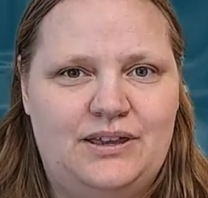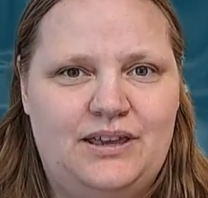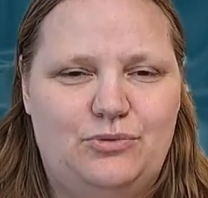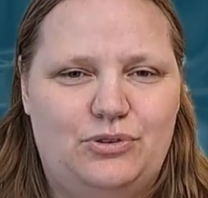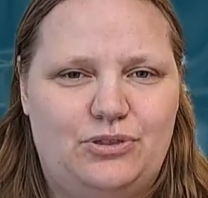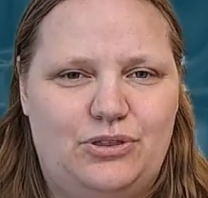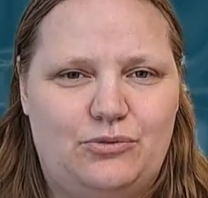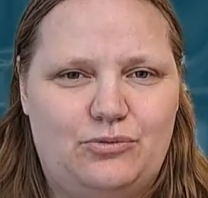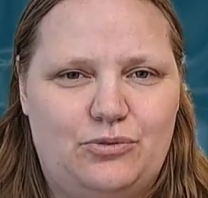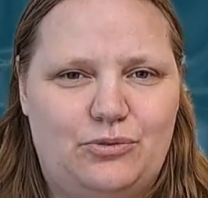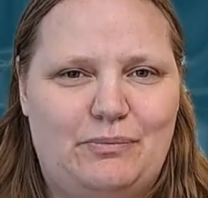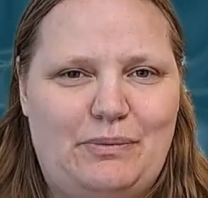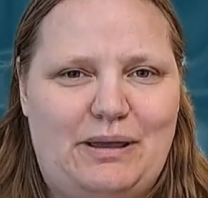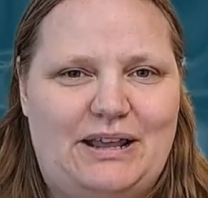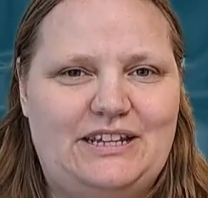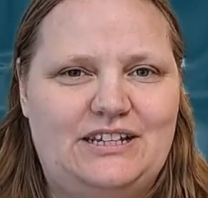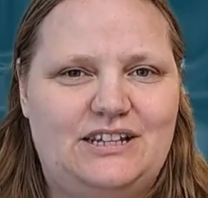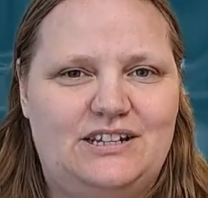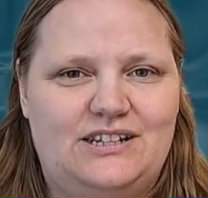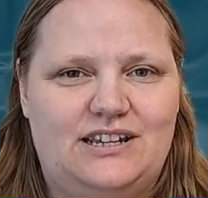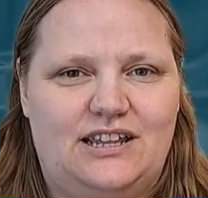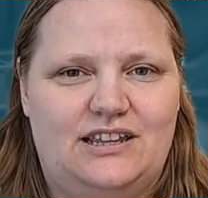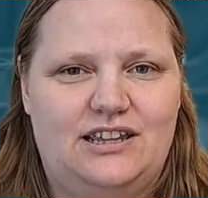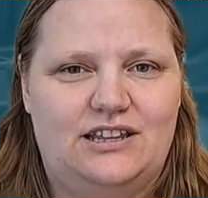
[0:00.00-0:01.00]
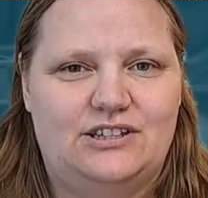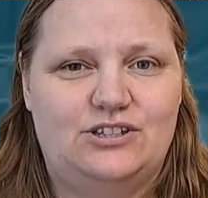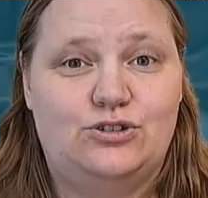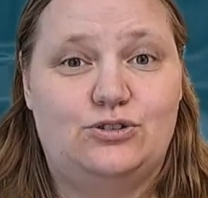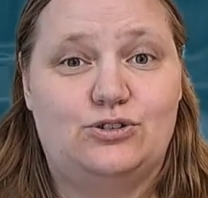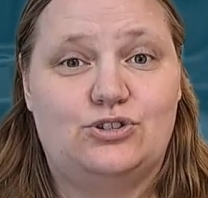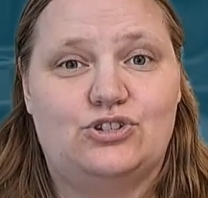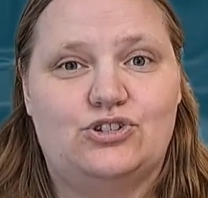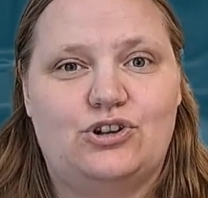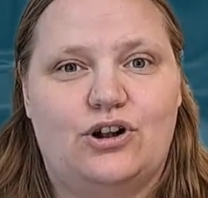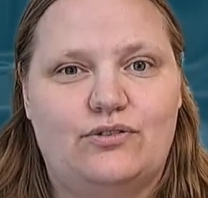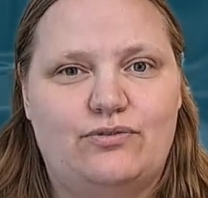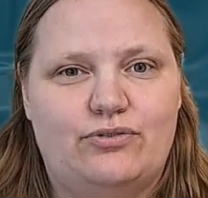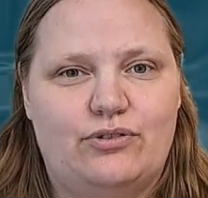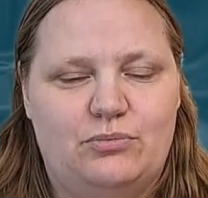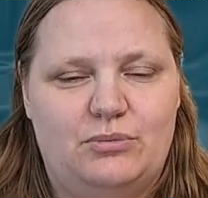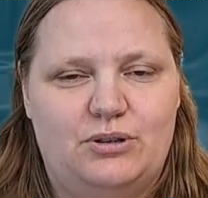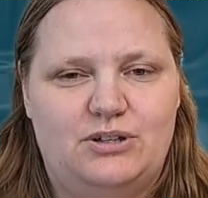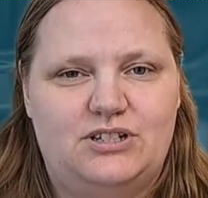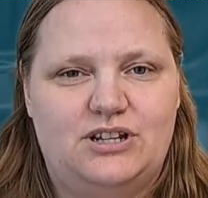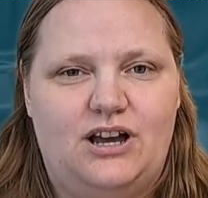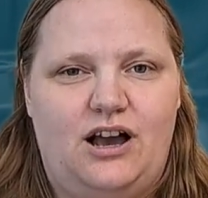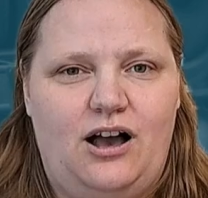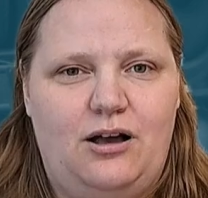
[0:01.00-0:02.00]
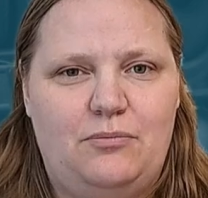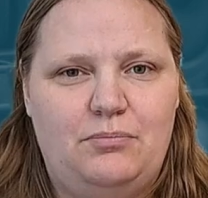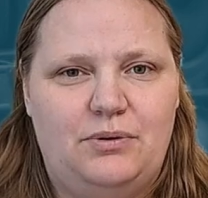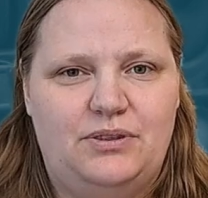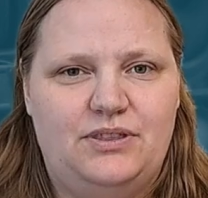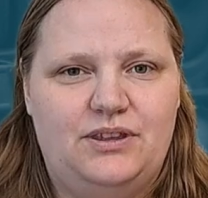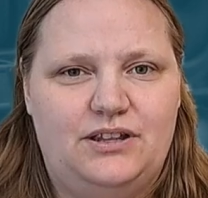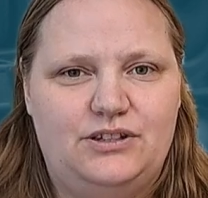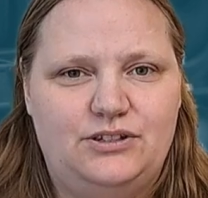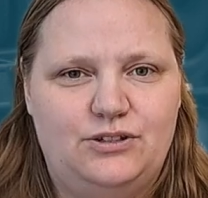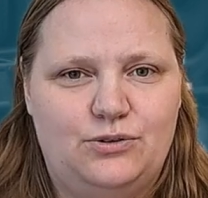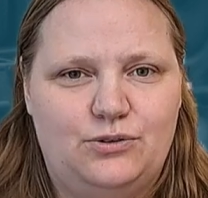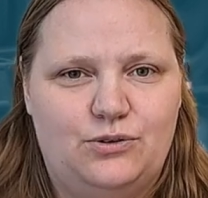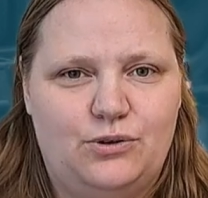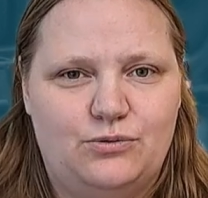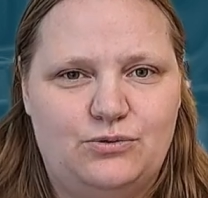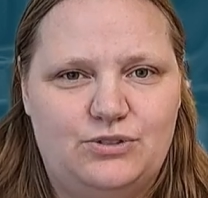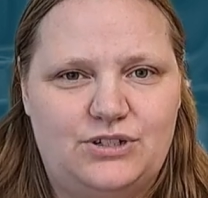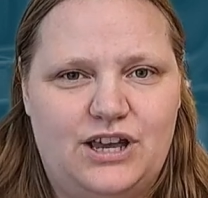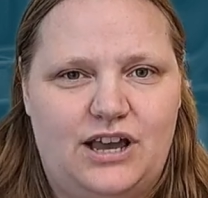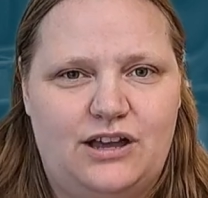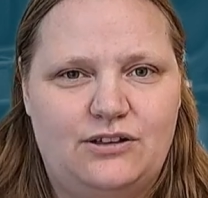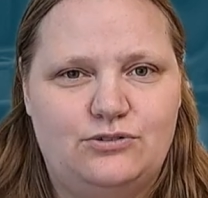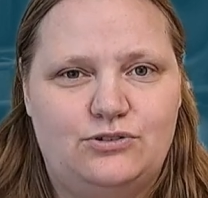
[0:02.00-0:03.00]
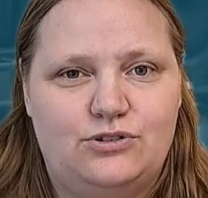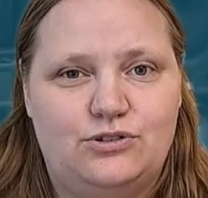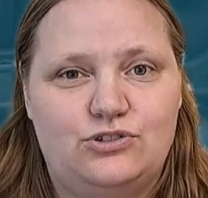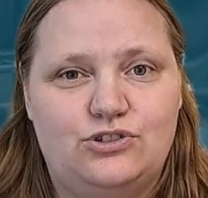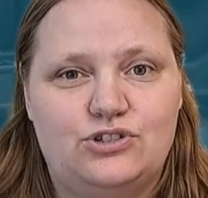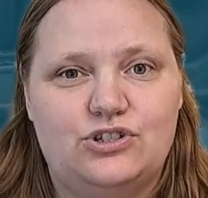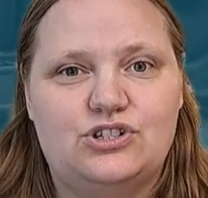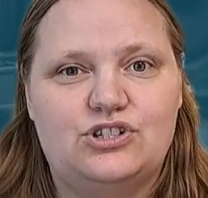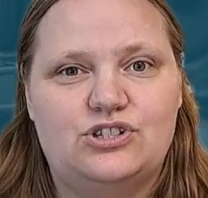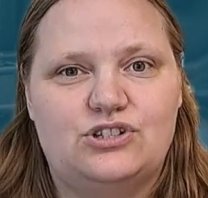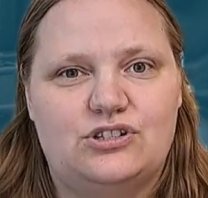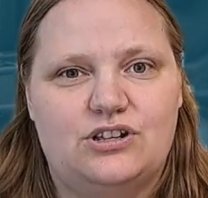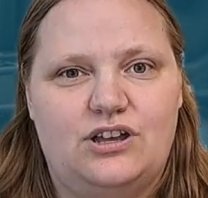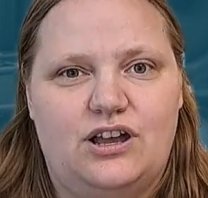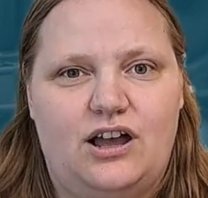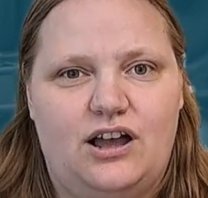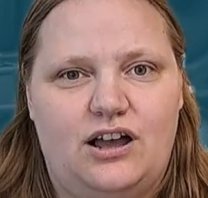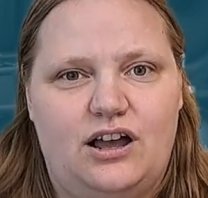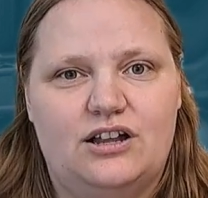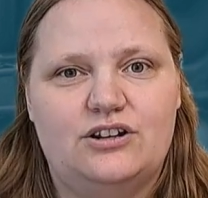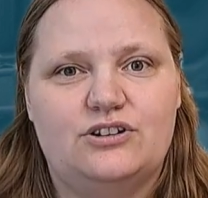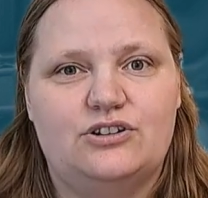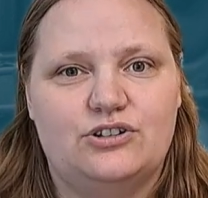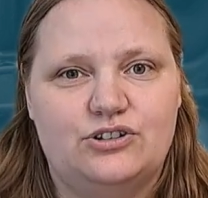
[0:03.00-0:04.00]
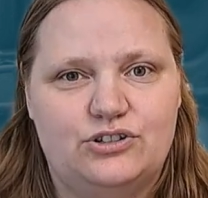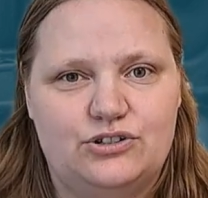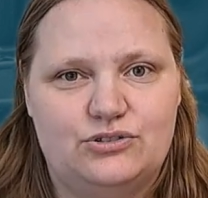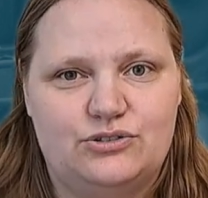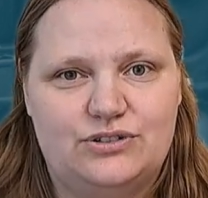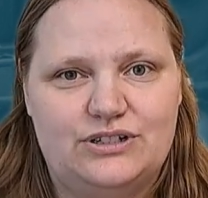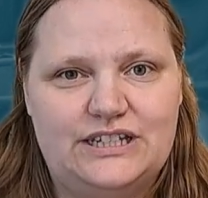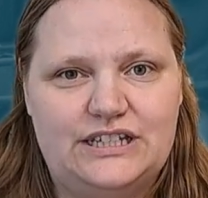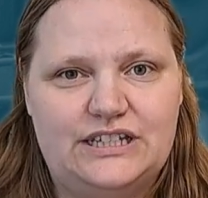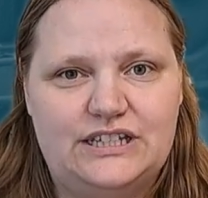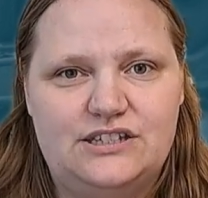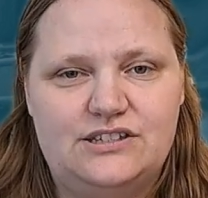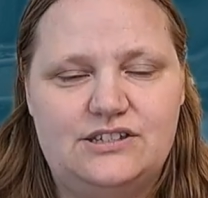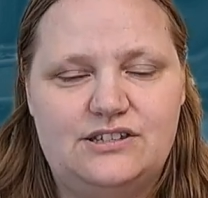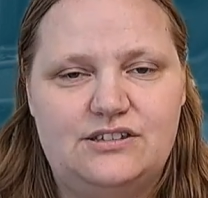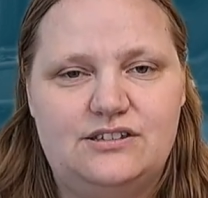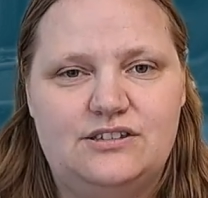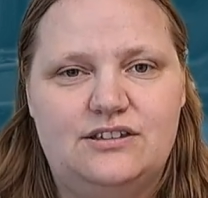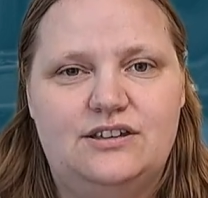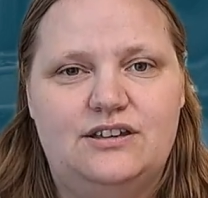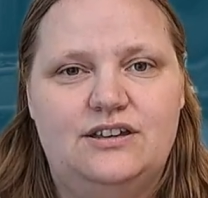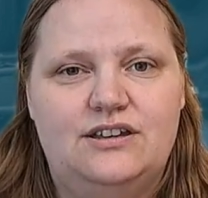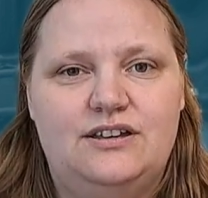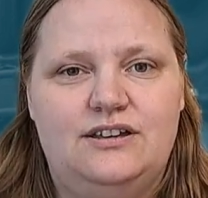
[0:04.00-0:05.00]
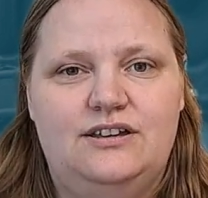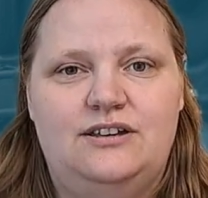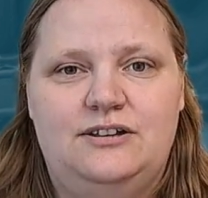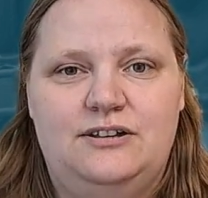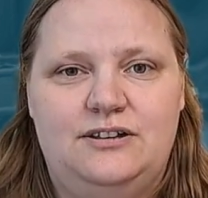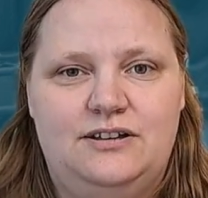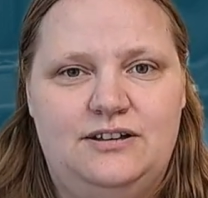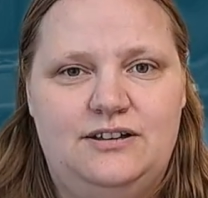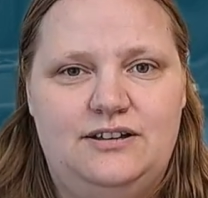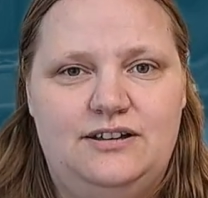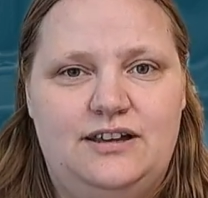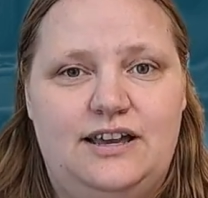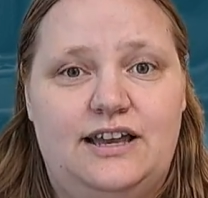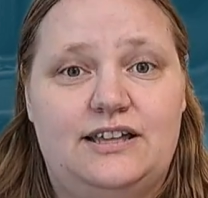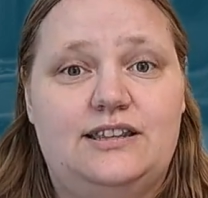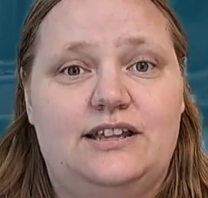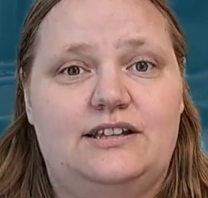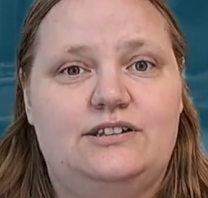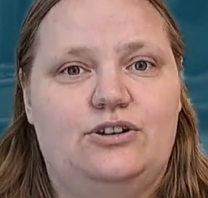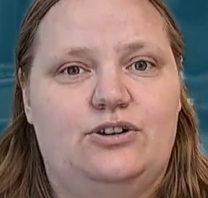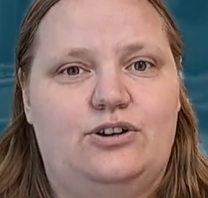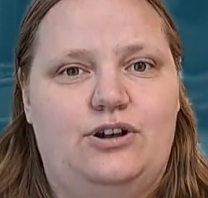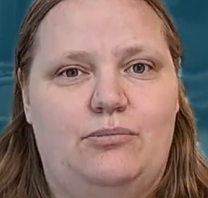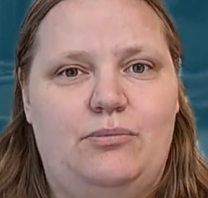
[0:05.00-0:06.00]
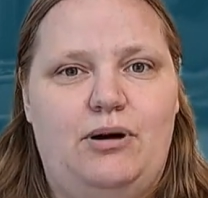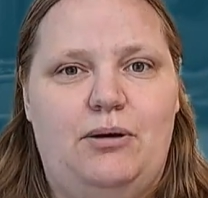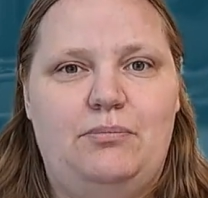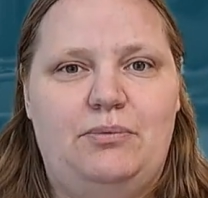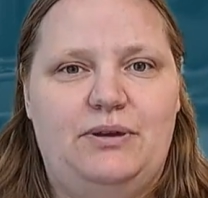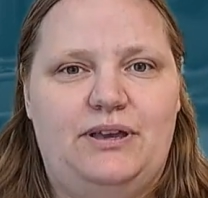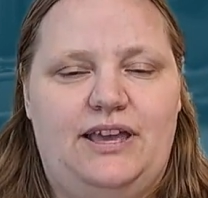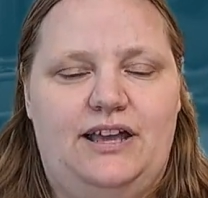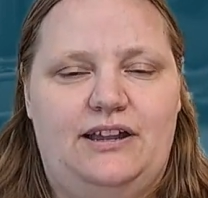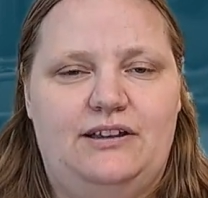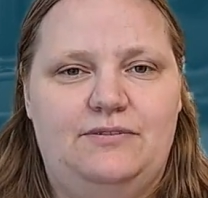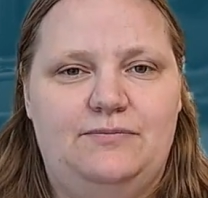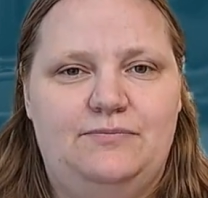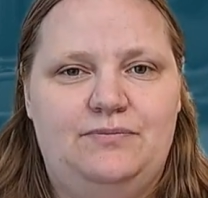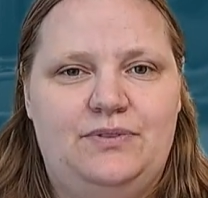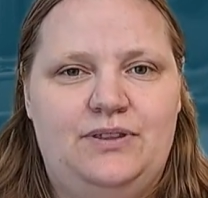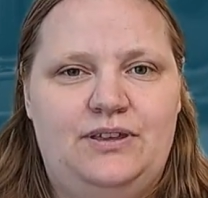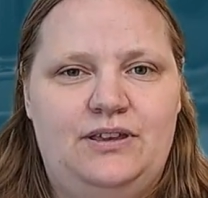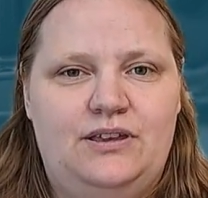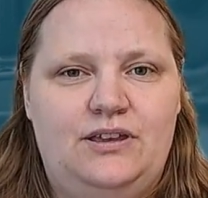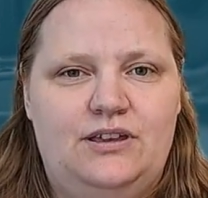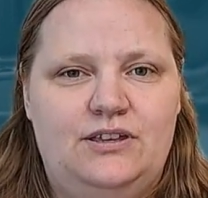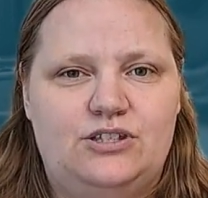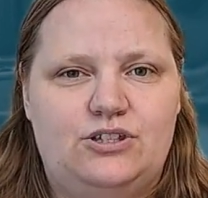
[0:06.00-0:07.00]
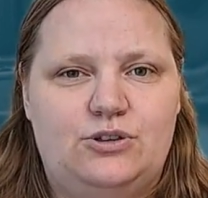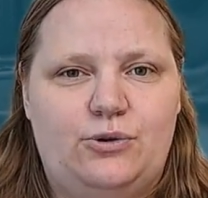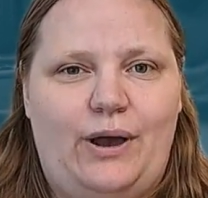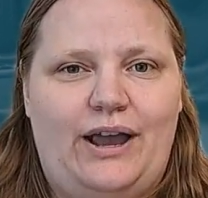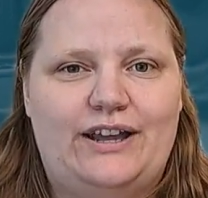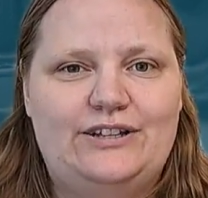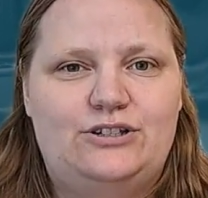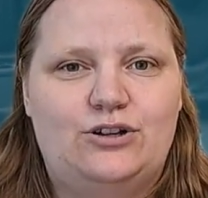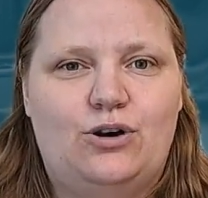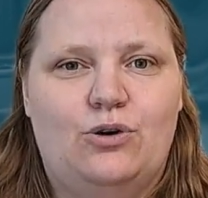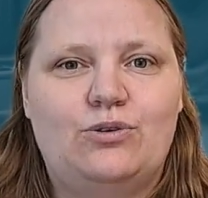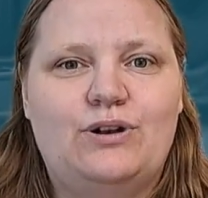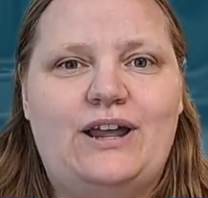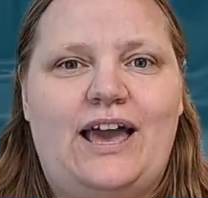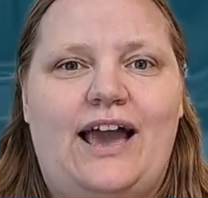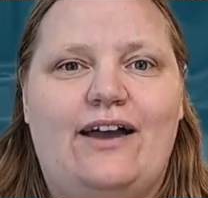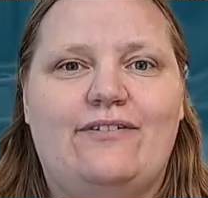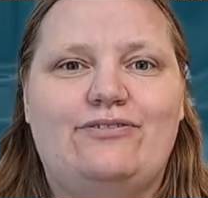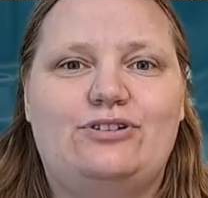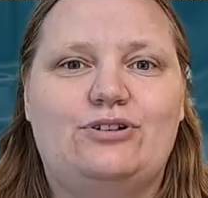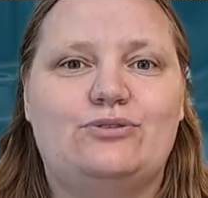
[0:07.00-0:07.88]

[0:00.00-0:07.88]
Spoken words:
With a Romanian deadlift, you start from the top and then you go down to just under your knees and then you come up again. So I don't have